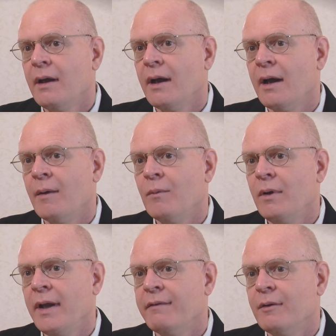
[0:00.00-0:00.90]
uh,
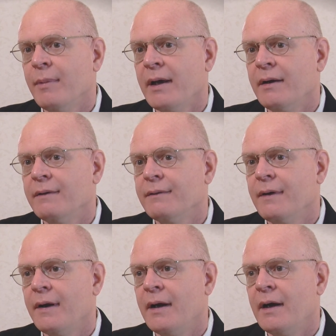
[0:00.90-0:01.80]
we'll have a better
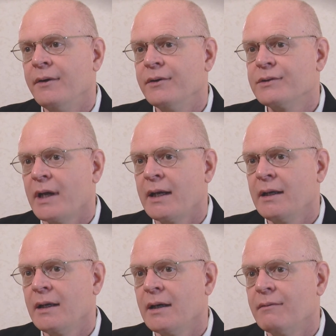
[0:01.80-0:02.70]
uh,
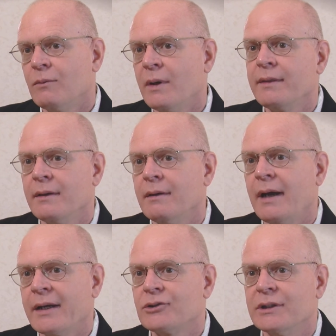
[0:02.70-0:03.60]
understanding of what they're
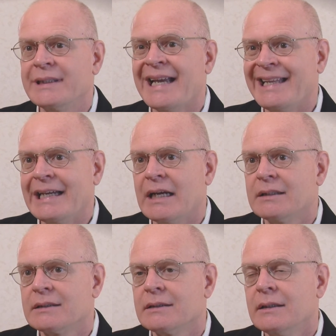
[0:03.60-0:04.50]
actually telling
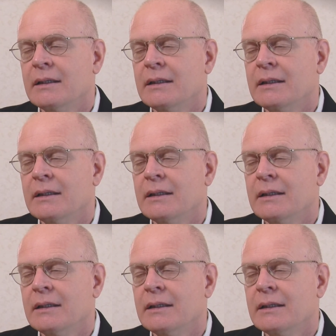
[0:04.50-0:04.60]
us.